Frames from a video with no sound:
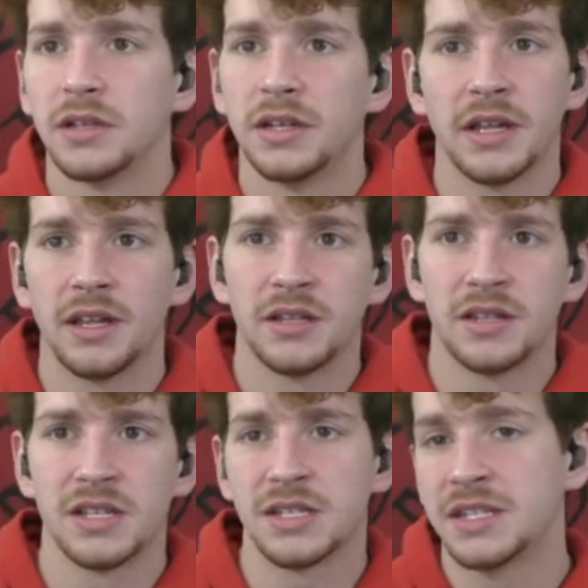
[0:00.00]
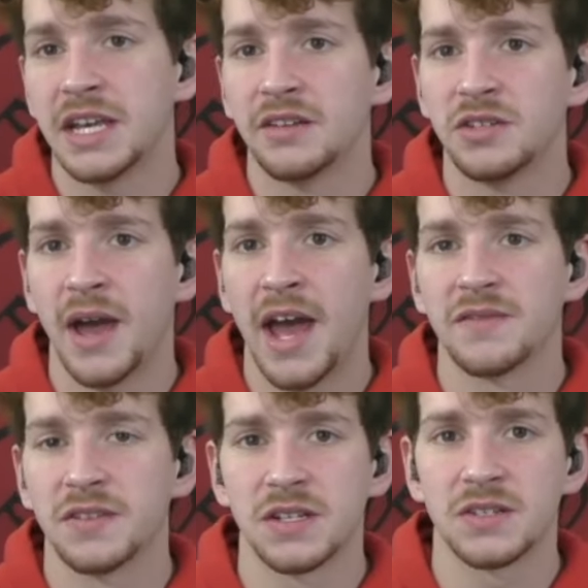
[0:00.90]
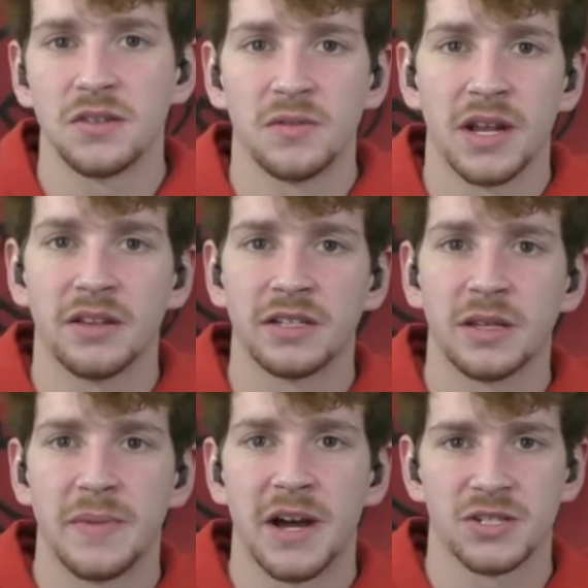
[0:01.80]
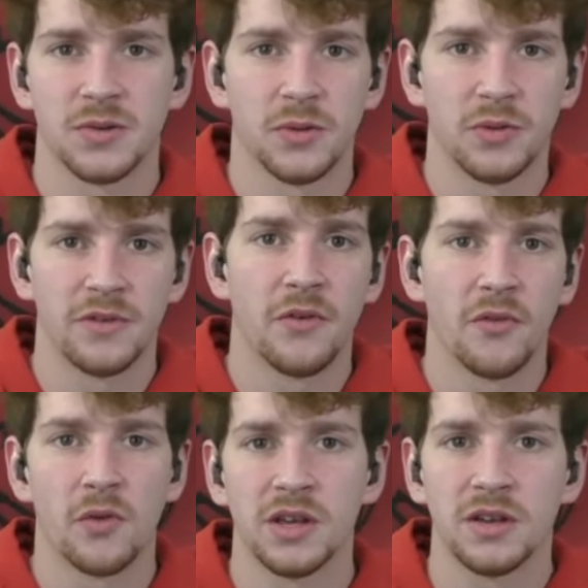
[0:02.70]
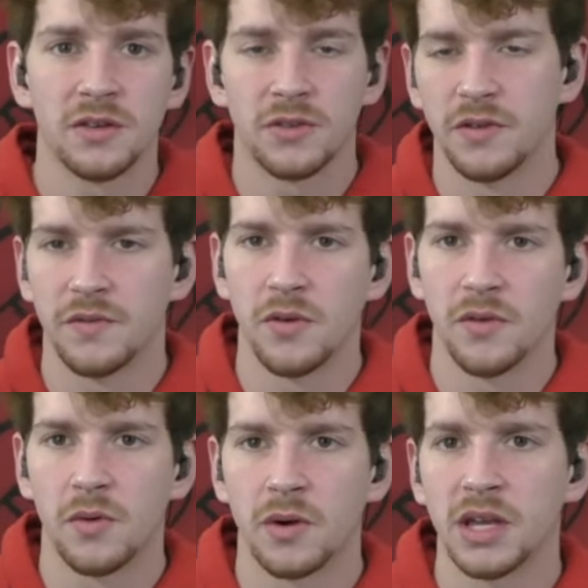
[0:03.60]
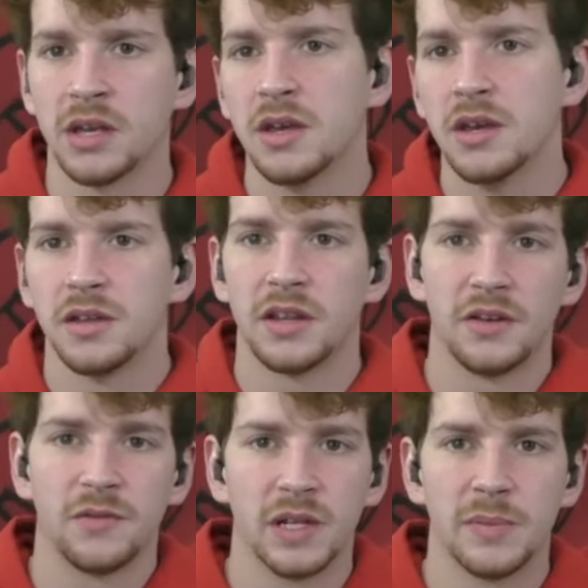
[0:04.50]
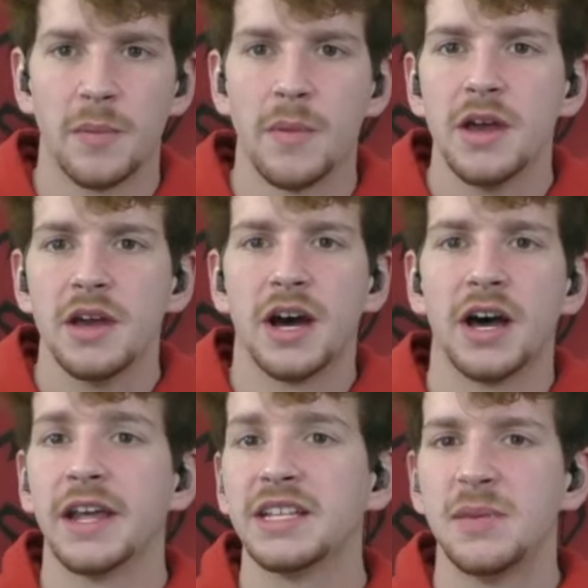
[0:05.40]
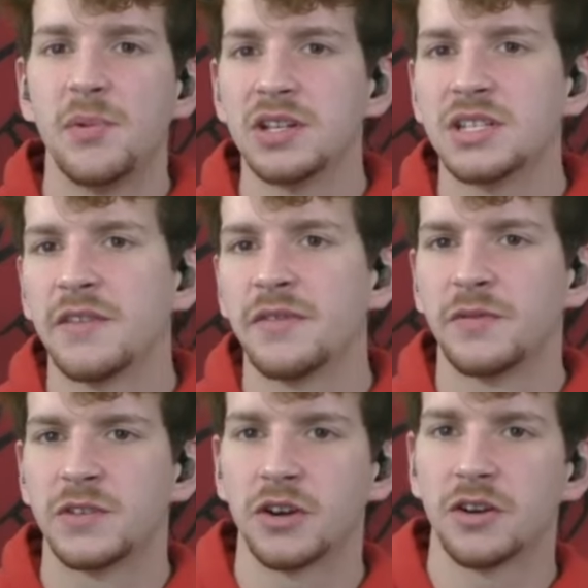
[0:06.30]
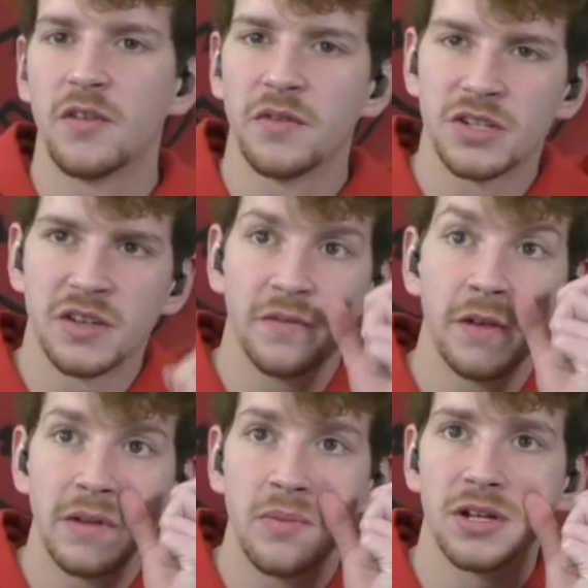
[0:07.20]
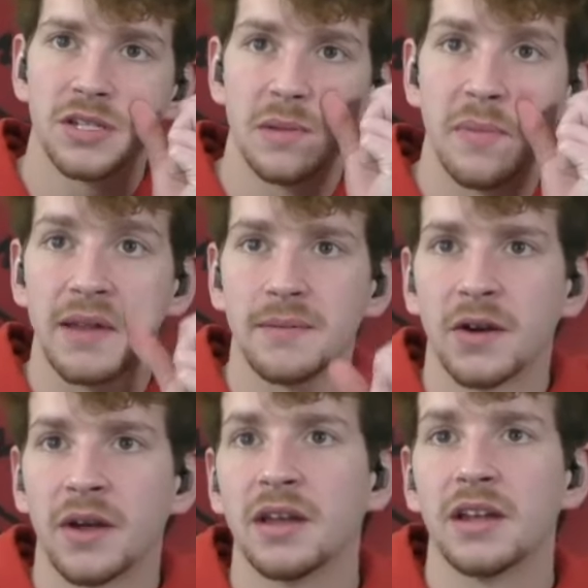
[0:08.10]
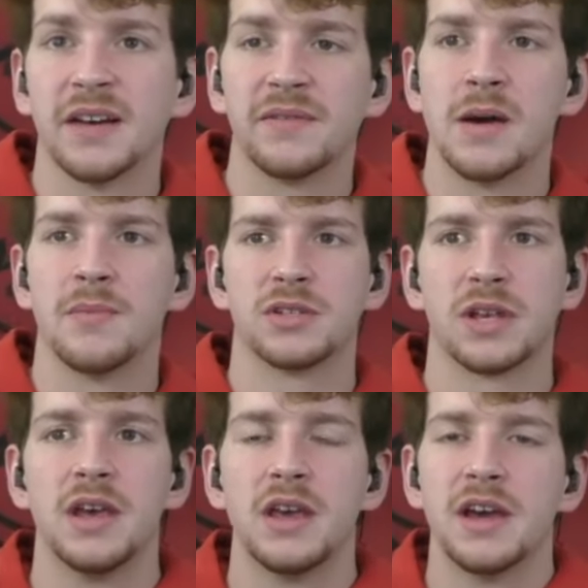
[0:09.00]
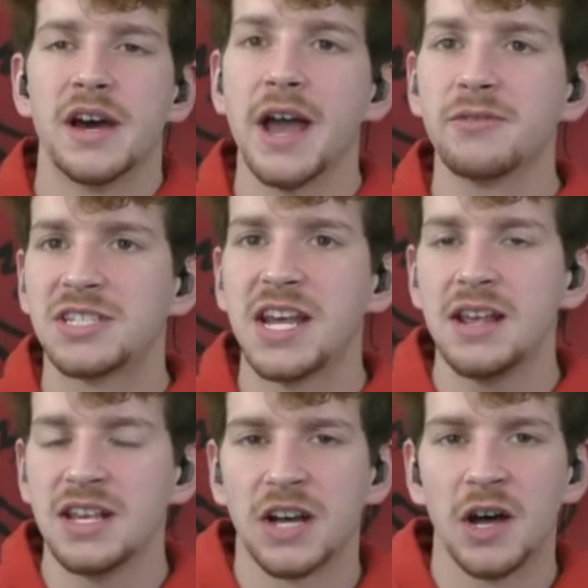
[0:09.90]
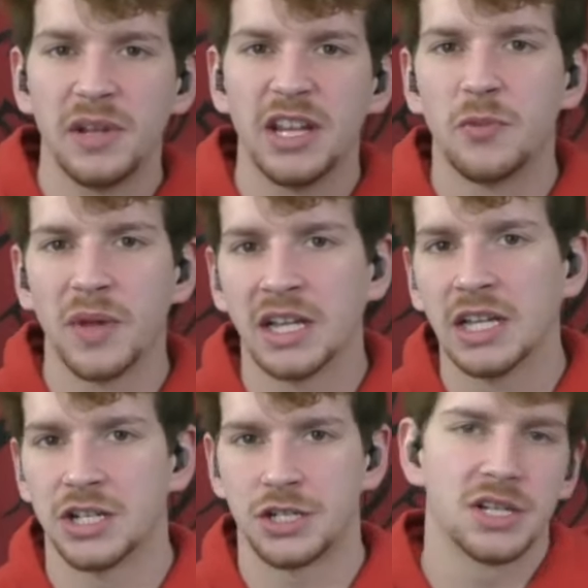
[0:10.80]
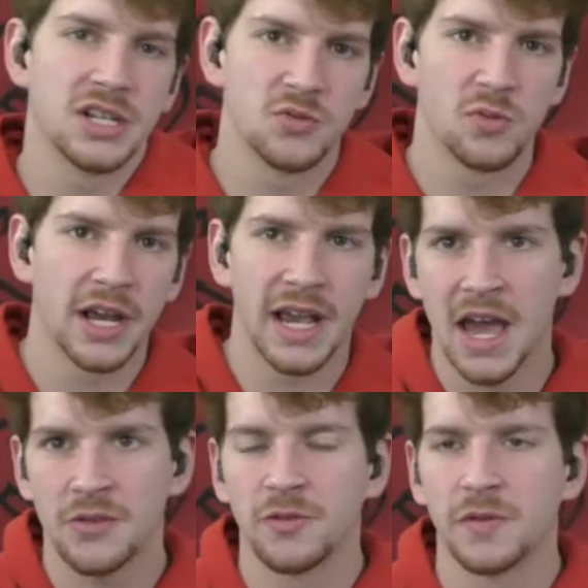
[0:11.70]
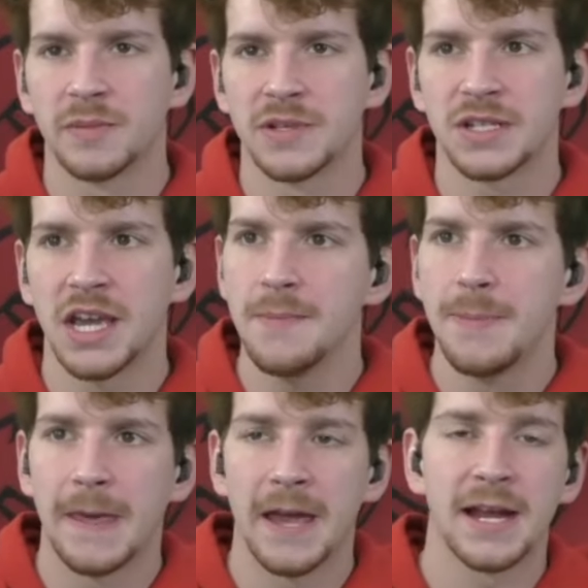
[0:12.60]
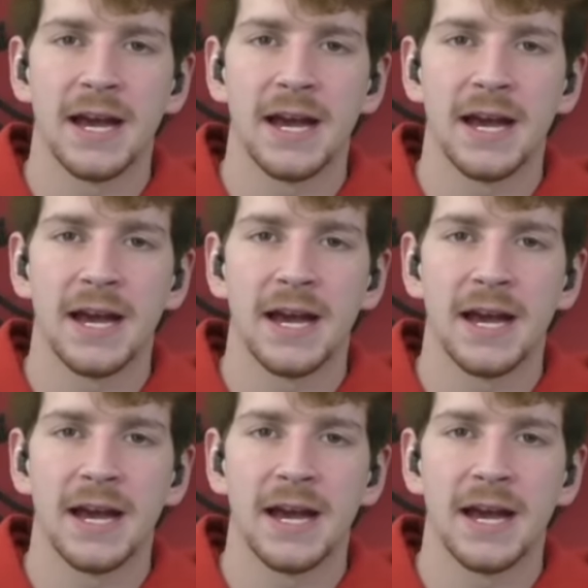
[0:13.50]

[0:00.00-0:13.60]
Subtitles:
it's a tale of 2 halves, essentially. When I looked at the box score, 34-40, 34-40, then you flip them. 19 points off of turnovers and 50 points in the paint. Okay, enough numbers. Iowa State is unbelievably clutch, is what I gathered from this game. And